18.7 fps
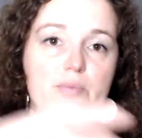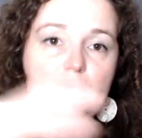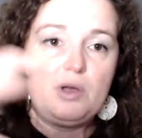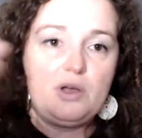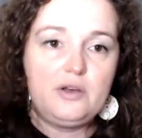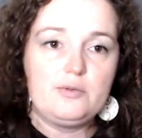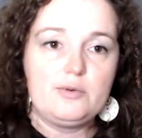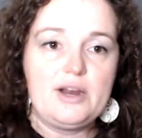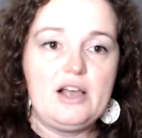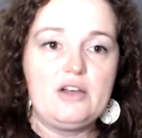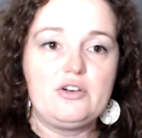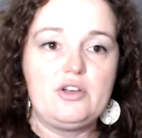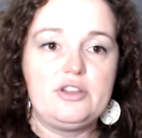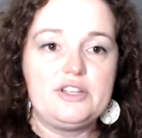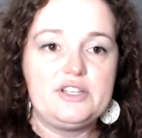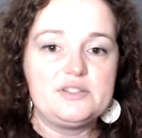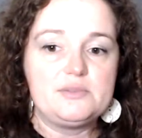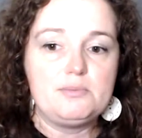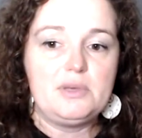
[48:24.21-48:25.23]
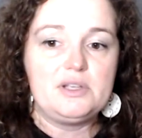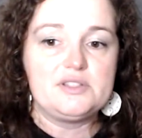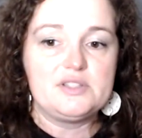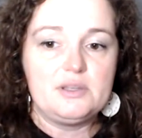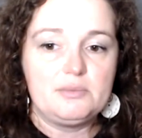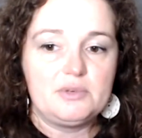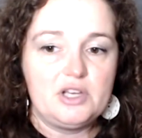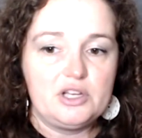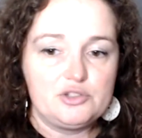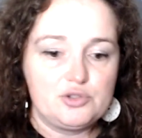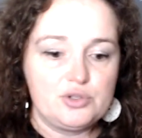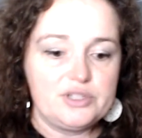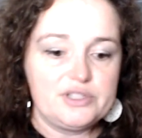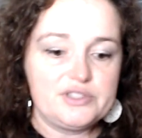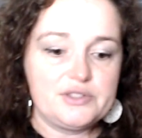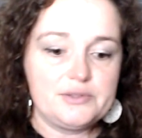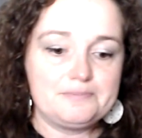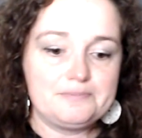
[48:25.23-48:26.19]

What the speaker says: around all these Muslim countries.